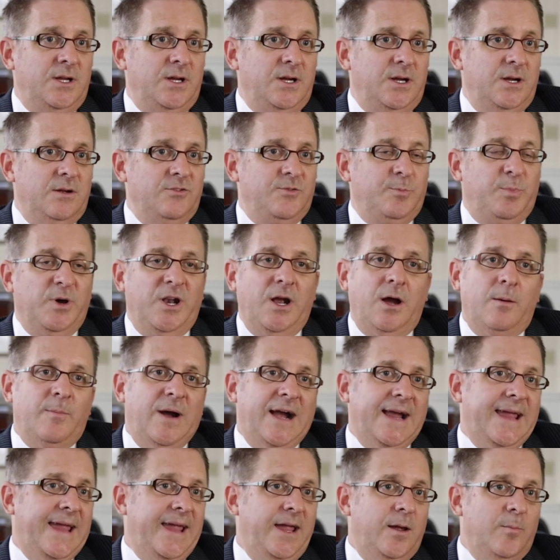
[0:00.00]
It's put out
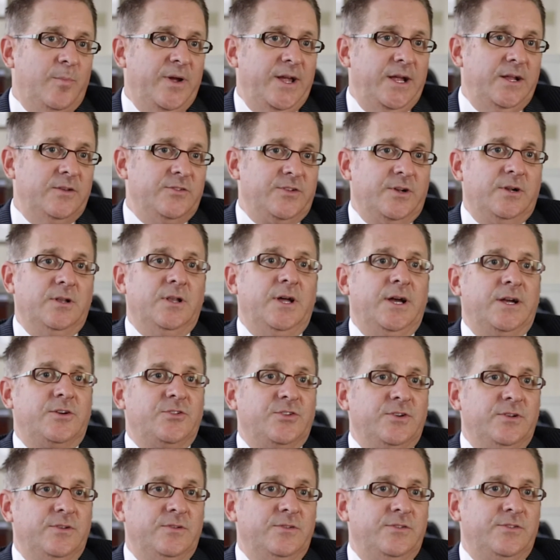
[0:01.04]
by Campaigns and
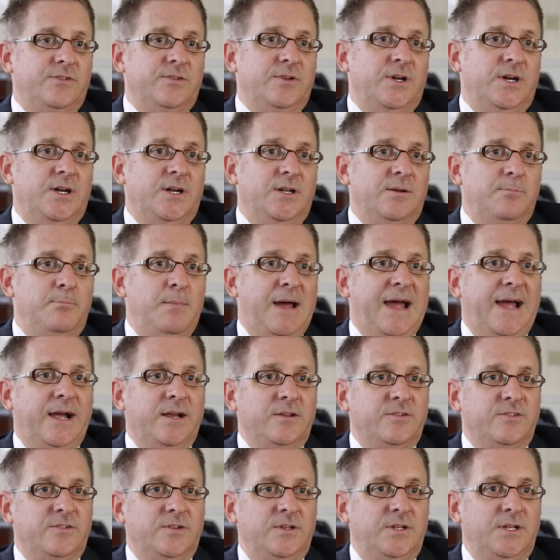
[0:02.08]
Elections
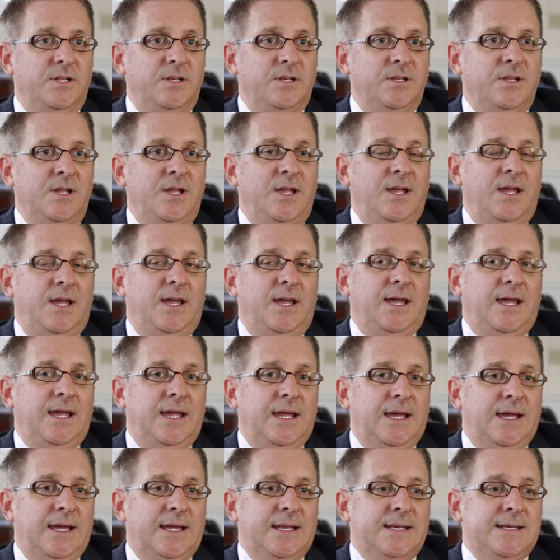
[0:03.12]
magazine.
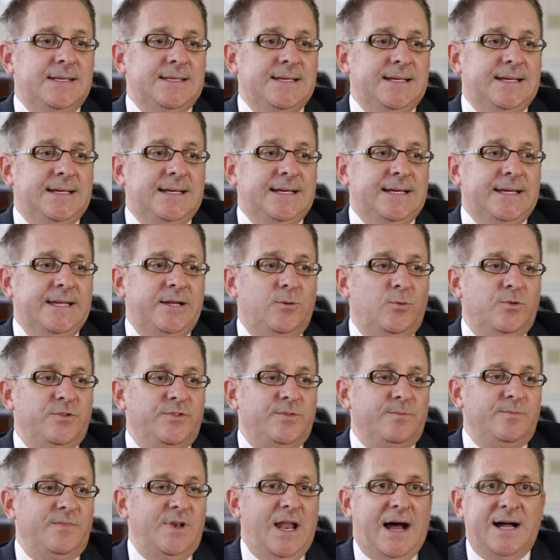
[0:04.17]
And it
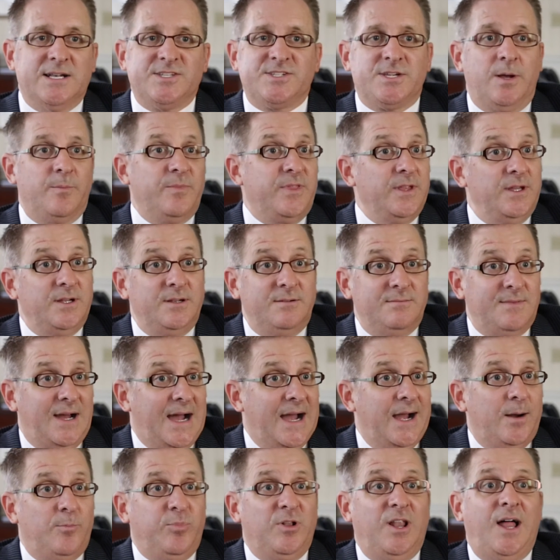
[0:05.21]
was not something
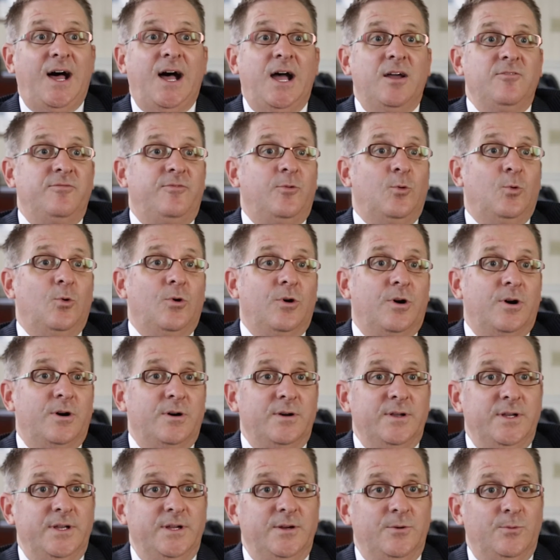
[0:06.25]
I applied
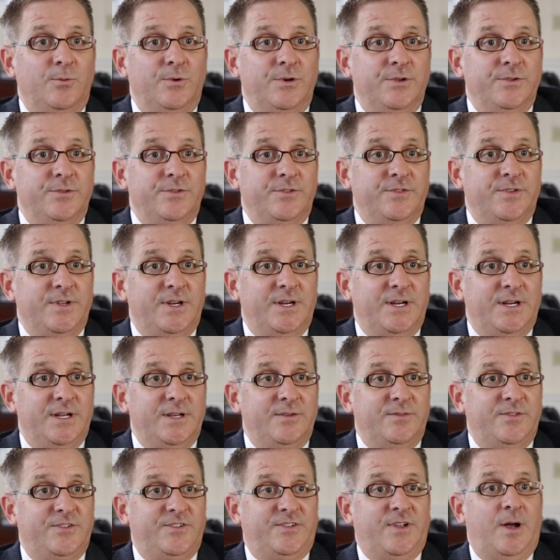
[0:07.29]
for. It was
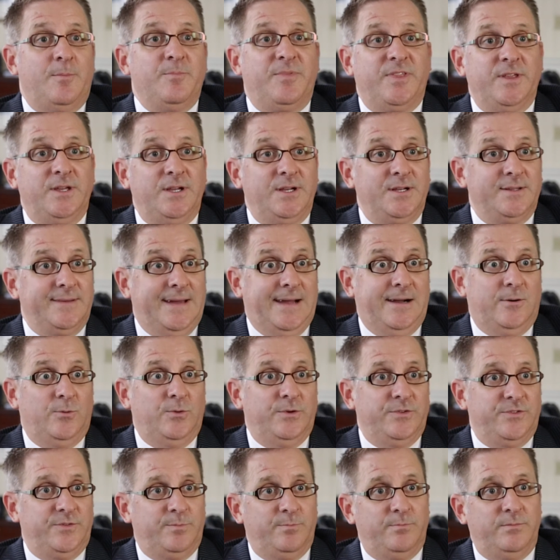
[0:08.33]
something that
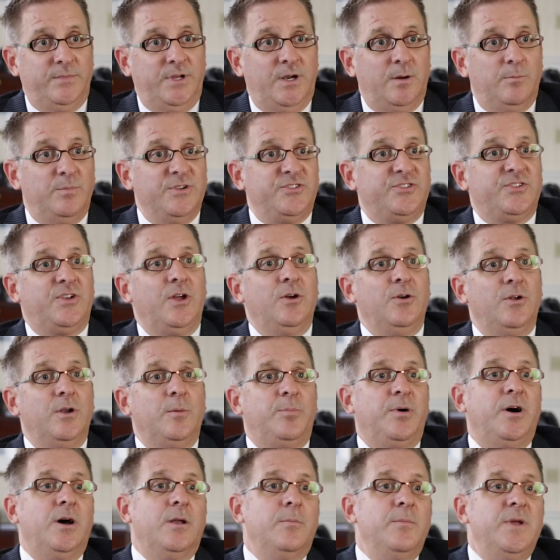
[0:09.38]
was
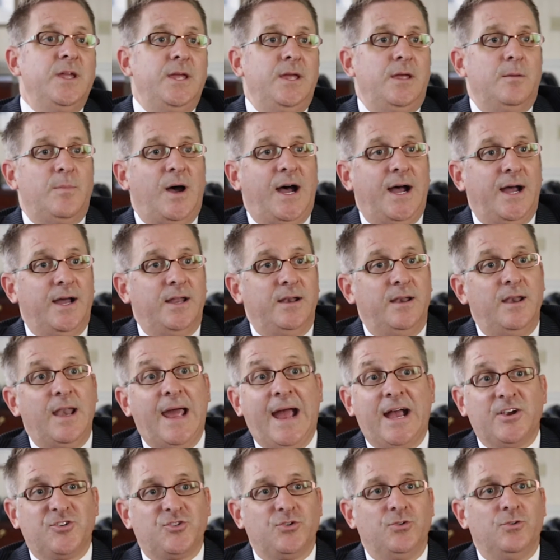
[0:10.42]
bestowed upon me by a
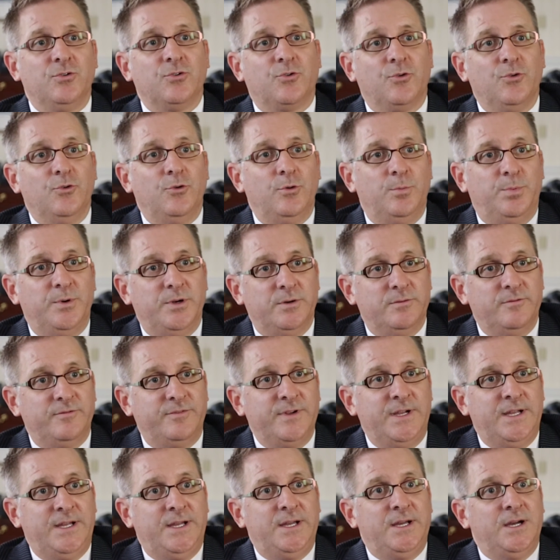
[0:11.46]
national group
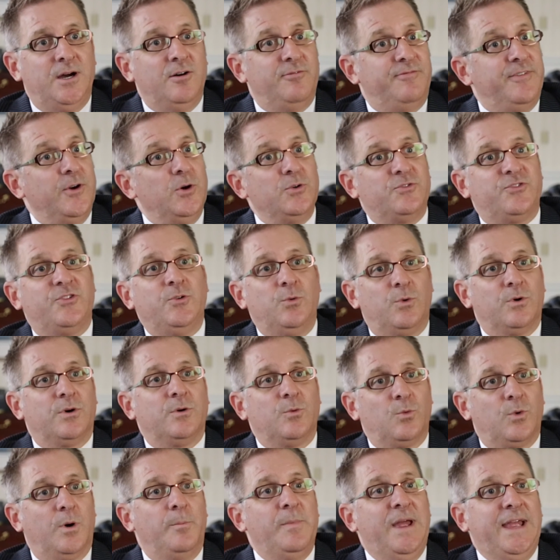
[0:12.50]
of folks who
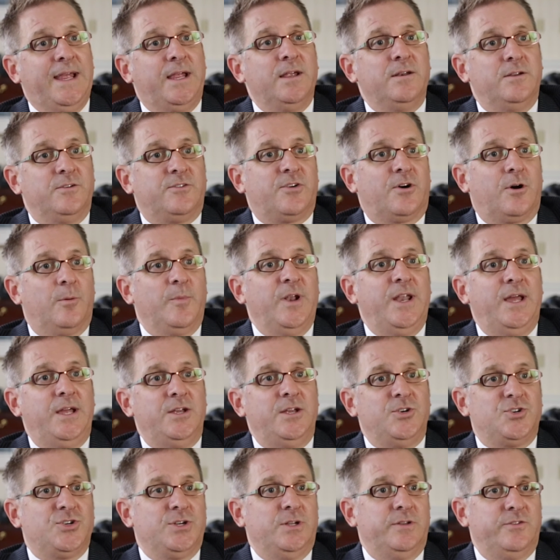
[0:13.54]
were making
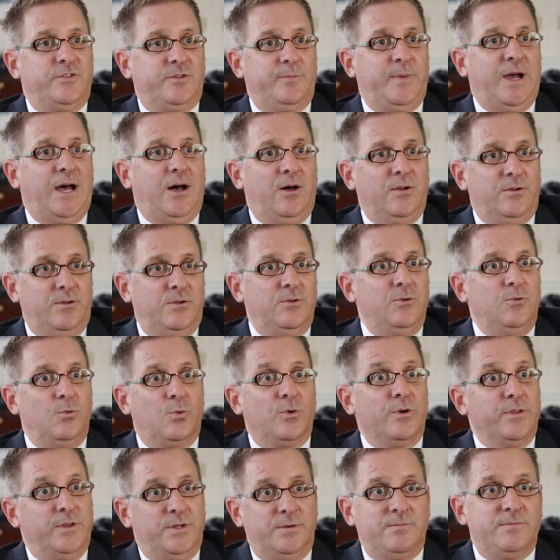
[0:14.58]
determinations about who
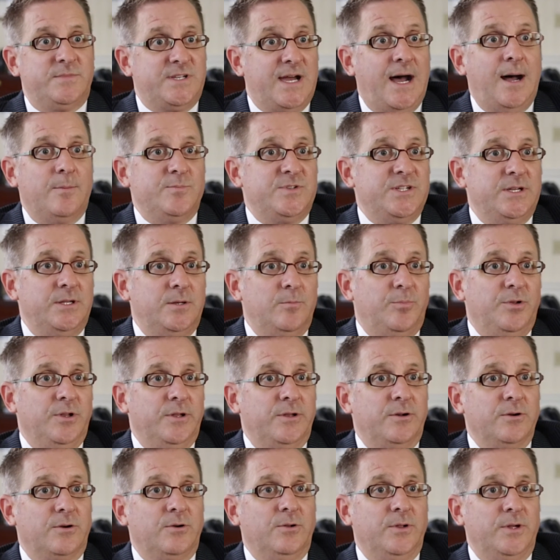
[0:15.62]
were the top 10
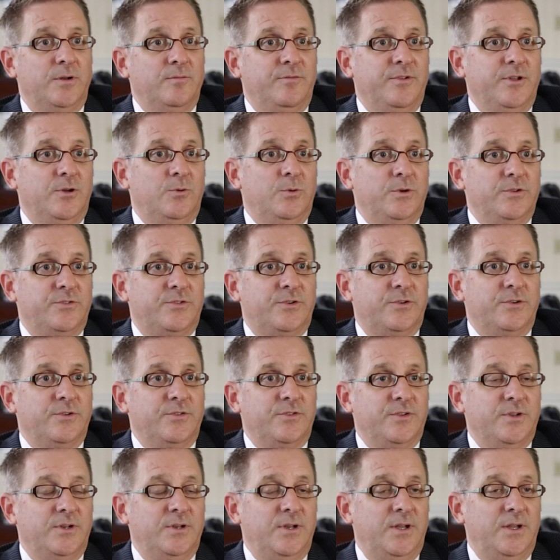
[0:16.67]
political
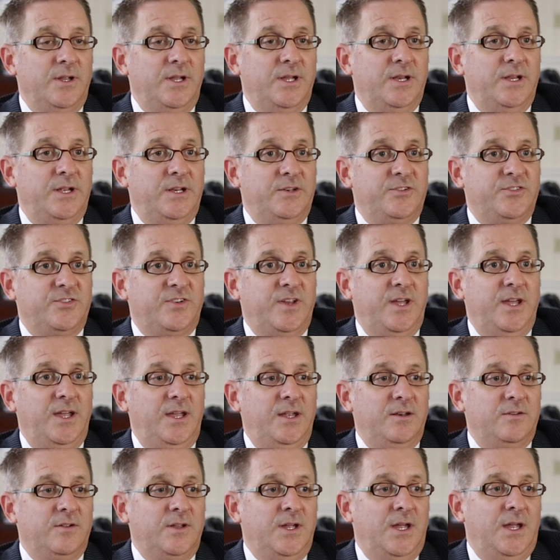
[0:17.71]
influencers in each
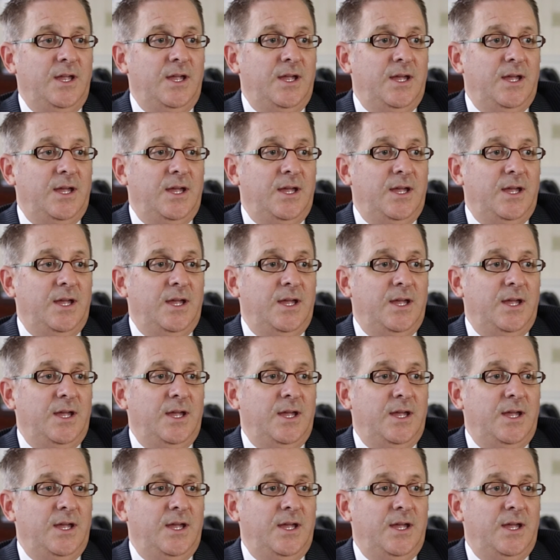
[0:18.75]
state.